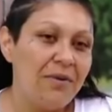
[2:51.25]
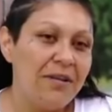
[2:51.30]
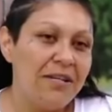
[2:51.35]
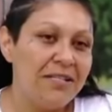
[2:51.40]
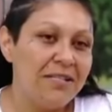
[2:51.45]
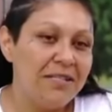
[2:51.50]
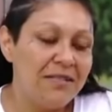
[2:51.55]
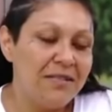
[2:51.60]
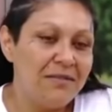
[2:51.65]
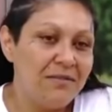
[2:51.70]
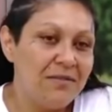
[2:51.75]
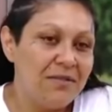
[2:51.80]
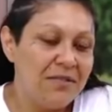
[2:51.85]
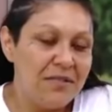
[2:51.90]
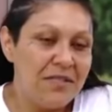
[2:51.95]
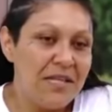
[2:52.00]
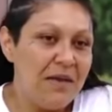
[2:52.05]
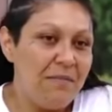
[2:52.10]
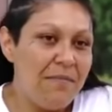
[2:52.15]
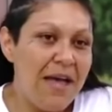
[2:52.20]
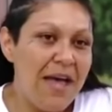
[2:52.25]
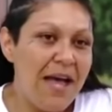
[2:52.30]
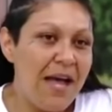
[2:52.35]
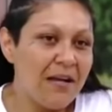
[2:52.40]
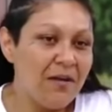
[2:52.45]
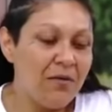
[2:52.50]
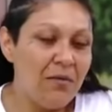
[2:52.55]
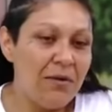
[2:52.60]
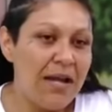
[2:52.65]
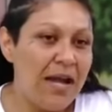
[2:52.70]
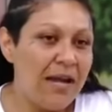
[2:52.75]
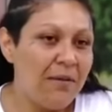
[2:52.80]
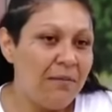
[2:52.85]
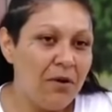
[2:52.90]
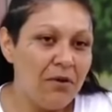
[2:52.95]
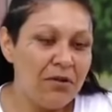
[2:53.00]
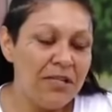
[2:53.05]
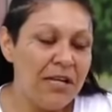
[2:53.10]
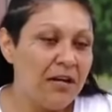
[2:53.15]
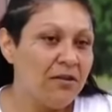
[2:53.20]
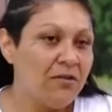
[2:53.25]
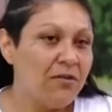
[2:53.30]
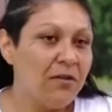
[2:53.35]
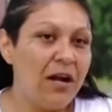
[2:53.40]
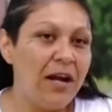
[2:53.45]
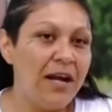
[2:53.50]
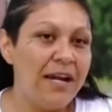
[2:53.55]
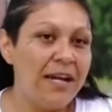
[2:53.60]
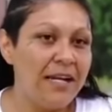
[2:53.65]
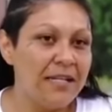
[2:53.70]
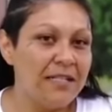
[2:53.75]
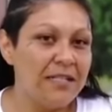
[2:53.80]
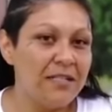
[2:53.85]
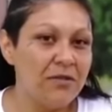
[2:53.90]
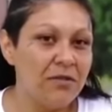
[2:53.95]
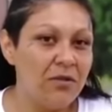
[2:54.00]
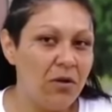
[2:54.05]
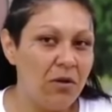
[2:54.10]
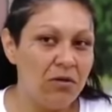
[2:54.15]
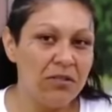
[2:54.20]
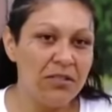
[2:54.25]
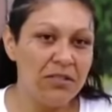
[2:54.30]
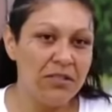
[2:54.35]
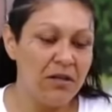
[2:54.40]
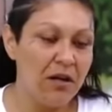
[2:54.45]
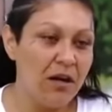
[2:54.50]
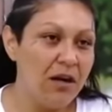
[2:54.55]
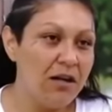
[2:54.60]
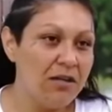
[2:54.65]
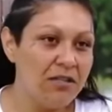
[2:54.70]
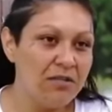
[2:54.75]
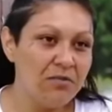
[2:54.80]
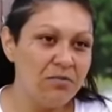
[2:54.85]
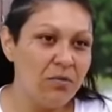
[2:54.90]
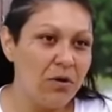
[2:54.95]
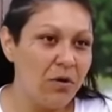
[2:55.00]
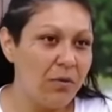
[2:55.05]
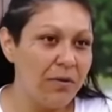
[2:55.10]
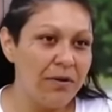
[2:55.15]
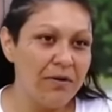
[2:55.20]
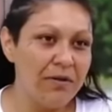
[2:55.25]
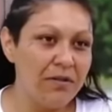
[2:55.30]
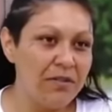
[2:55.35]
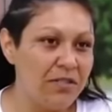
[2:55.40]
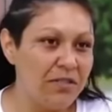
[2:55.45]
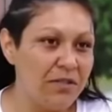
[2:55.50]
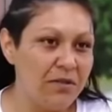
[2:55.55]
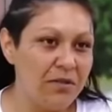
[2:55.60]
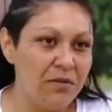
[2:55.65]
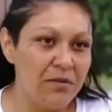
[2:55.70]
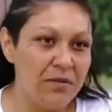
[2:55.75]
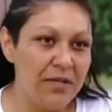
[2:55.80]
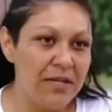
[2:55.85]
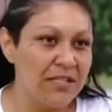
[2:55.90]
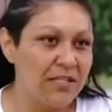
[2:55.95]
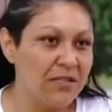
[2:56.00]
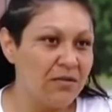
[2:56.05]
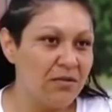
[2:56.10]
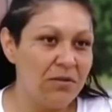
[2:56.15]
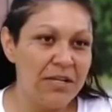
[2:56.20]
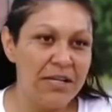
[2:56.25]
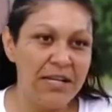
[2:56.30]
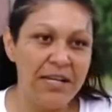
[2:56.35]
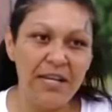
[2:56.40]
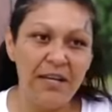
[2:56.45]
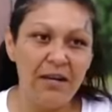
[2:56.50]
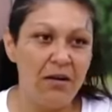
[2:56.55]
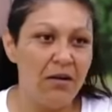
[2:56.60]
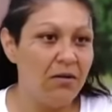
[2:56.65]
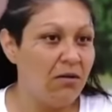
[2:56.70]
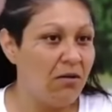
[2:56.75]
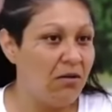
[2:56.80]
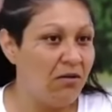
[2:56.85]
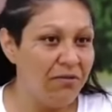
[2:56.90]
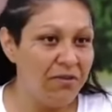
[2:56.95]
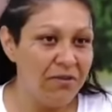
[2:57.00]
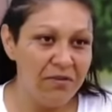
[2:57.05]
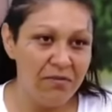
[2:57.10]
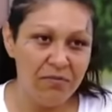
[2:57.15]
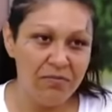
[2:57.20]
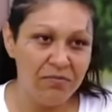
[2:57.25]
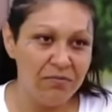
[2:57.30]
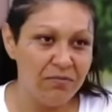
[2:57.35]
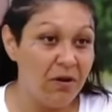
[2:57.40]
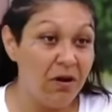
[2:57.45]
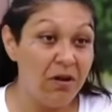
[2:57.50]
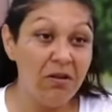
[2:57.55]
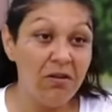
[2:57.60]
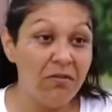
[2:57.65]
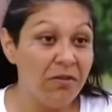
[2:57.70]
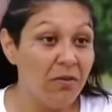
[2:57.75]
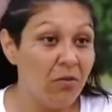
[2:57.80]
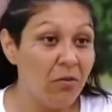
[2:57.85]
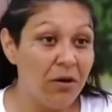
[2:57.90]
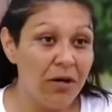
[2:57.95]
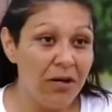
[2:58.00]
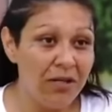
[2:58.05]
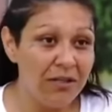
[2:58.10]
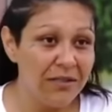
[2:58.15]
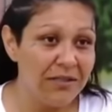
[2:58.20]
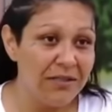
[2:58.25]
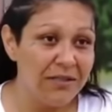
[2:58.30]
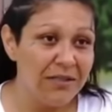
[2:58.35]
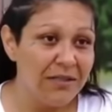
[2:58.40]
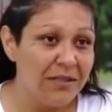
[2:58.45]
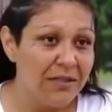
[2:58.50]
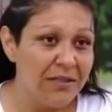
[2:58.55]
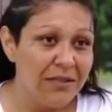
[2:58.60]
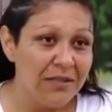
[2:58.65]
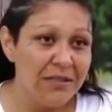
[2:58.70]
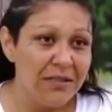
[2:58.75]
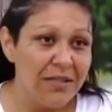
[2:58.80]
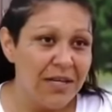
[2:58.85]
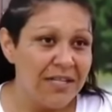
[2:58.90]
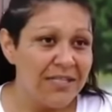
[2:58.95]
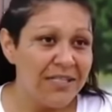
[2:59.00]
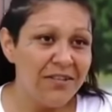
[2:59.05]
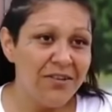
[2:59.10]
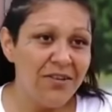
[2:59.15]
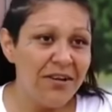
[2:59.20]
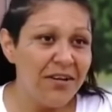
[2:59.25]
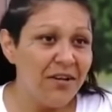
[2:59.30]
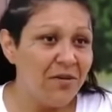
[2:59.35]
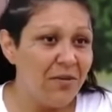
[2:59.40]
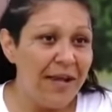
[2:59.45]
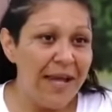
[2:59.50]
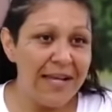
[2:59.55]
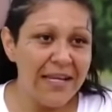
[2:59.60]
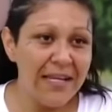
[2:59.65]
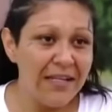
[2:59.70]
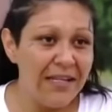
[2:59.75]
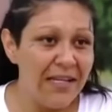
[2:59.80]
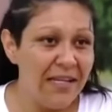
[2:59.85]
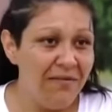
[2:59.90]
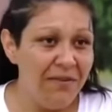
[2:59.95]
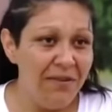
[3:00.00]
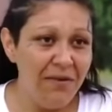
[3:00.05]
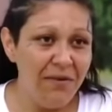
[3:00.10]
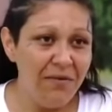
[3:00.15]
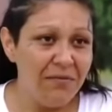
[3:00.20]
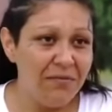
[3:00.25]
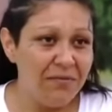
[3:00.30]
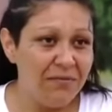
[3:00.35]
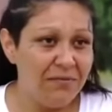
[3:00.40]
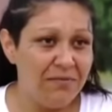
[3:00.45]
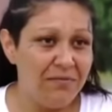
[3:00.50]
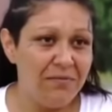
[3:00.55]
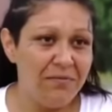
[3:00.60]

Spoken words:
Then we sit back, and when I broke down crying, I told Carlos, "What we're gonna do is going to hit all over the world." I said, "There ain't no way I can leave you."